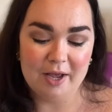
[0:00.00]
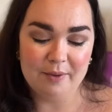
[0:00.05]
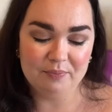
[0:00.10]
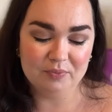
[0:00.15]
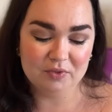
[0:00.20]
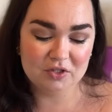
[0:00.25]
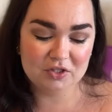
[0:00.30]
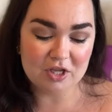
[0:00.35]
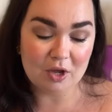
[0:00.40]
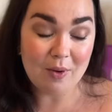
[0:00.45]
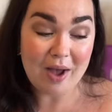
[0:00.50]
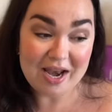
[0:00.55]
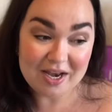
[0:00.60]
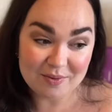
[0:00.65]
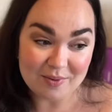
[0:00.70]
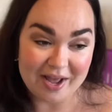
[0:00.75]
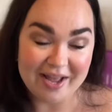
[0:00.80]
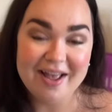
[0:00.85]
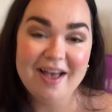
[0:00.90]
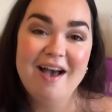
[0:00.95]
So
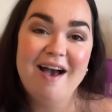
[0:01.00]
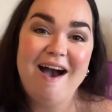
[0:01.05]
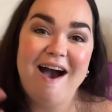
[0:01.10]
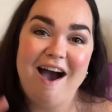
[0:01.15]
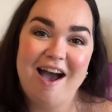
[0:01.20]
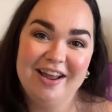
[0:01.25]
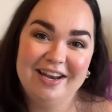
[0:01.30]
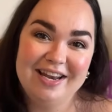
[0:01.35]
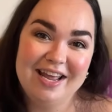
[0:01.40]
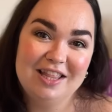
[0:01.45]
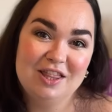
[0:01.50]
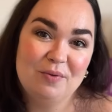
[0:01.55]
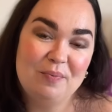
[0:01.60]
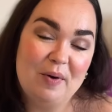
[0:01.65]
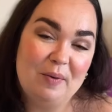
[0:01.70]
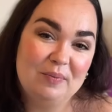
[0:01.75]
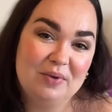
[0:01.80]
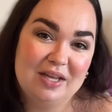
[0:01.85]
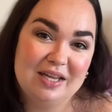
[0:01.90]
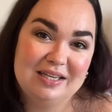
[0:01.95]
anyway, I knit the
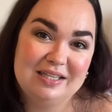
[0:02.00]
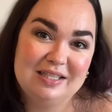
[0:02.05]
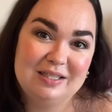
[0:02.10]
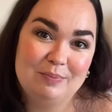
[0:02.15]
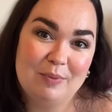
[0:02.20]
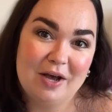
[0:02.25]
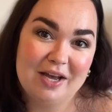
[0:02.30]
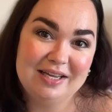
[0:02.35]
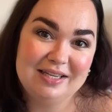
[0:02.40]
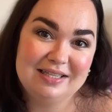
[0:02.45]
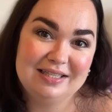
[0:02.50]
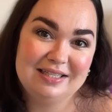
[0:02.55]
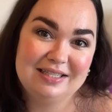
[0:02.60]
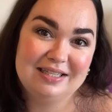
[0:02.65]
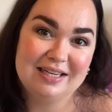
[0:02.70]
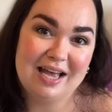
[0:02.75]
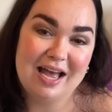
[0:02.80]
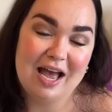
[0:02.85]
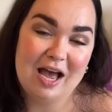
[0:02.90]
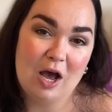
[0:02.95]
pumpkin
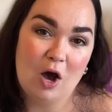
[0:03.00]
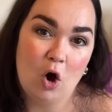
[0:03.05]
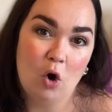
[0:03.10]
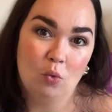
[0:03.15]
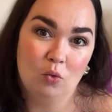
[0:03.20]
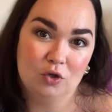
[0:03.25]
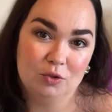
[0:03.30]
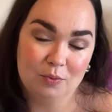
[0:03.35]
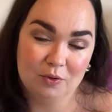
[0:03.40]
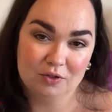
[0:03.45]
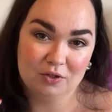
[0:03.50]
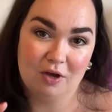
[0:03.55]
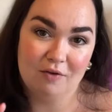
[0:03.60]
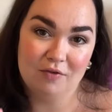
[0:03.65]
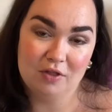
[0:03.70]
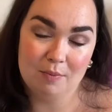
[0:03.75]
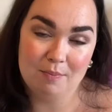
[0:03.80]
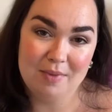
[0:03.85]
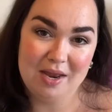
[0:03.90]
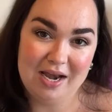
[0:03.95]
spiced hot water bottle
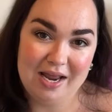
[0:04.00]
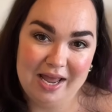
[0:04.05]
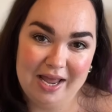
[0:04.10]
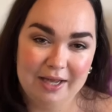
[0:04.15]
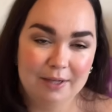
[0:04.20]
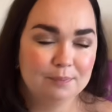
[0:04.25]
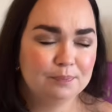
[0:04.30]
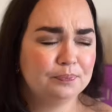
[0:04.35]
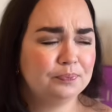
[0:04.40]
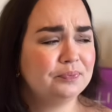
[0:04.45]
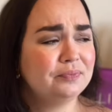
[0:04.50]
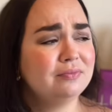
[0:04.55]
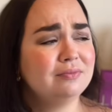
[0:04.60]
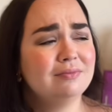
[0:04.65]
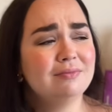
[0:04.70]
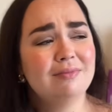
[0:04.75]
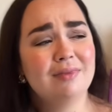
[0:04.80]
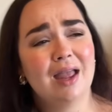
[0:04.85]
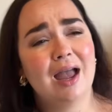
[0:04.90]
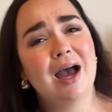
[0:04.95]
cover, the mini.
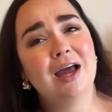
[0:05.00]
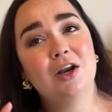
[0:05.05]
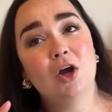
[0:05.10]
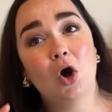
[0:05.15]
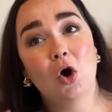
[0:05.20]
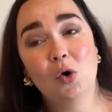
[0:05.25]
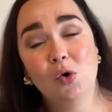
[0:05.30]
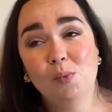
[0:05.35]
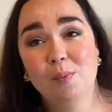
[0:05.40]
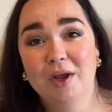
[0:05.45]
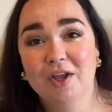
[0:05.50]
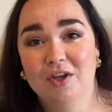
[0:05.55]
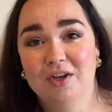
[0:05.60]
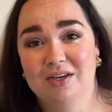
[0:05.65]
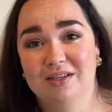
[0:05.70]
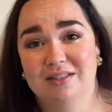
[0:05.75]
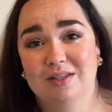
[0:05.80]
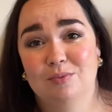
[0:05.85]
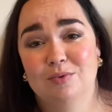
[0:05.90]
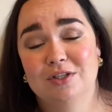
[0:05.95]
And oh my
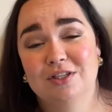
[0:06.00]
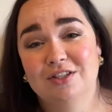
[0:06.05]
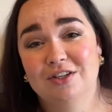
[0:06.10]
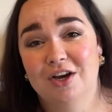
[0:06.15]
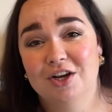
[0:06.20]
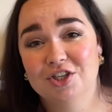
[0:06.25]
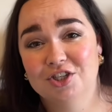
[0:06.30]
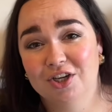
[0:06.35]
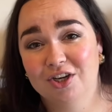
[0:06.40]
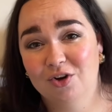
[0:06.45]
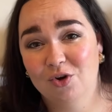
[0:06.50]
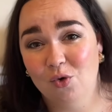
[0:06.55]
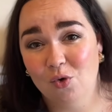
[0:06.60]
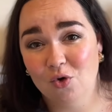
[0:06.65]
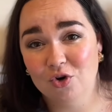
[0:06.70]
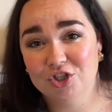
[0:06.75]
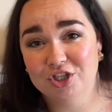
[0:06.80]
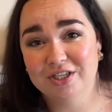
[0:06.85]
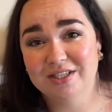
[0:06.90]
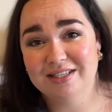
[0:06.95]
goodness, it was such a
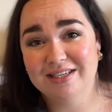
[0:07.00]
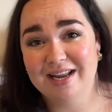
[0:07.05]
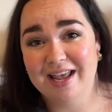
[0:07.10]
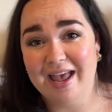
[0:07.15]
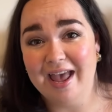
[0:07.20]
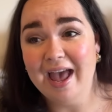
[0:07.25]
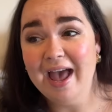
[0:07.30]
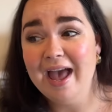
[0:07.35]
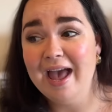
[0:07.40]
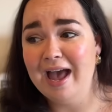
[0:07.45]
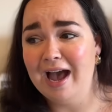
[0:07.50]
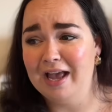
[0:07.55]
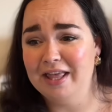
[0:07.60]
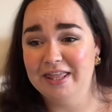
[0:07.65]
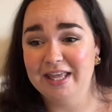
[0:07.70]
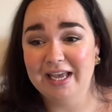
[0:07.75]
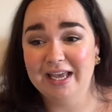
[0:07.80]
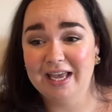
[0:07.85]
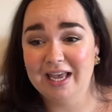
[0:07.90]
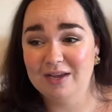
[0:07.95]
gorgeous knit. I
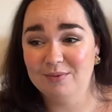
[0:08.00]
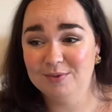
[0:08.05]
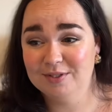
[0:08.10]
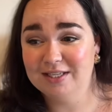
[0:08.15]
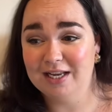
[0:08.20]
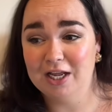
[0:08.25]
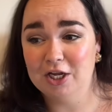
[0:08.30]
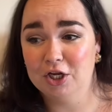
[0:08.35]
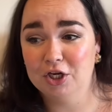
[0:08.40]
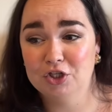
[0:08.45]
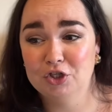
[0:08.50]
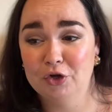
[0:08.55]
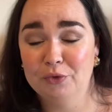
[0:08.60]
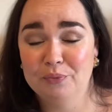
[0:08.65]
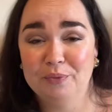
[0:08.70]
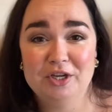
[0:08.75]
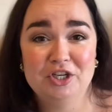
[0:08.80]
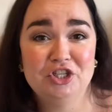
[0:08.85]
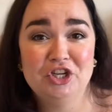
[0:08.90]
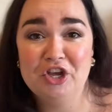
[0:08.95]
think it was like, took
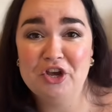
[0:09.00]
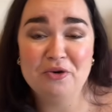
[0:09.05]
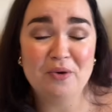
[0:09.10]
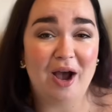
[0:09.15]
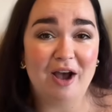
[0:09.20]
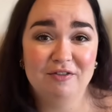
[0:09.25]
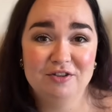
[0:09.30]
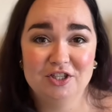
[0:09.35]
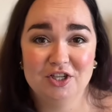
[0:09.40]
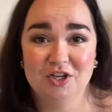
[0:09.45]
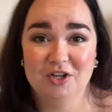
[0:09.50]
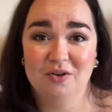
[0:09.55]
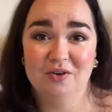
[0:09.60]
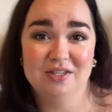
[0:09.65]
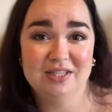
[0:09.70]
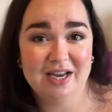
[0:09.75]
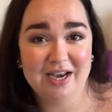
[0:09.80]
me 2 afternoons.